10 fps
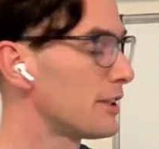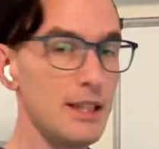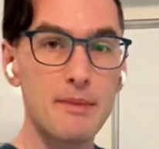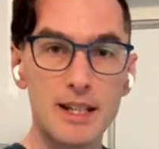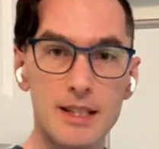your
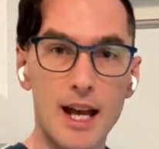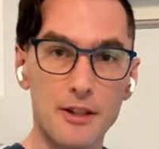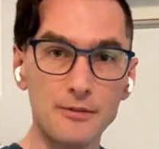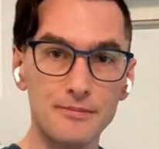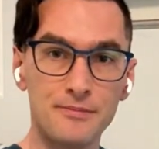lead magnet
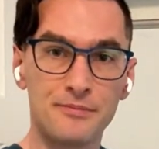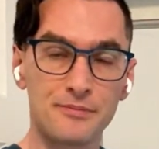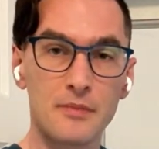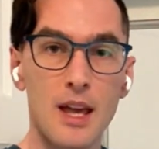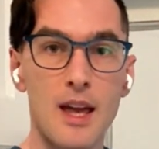title
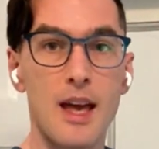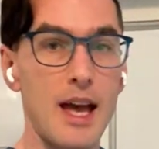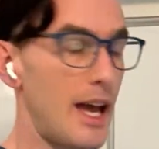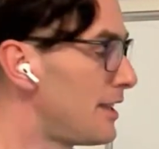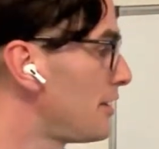
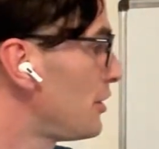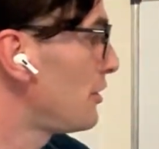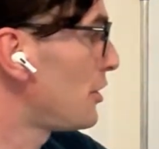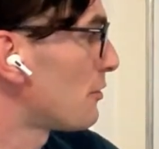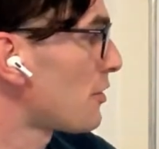and
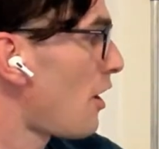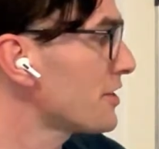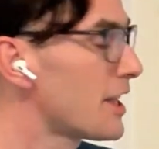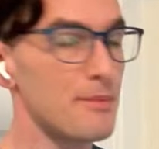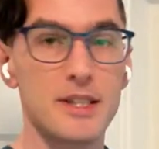you're all
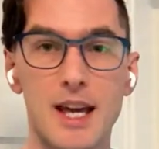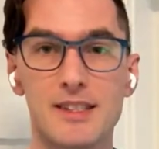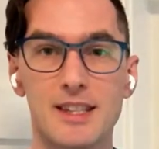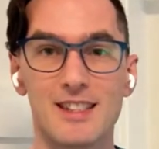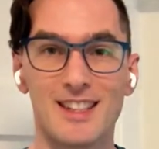set up to test these.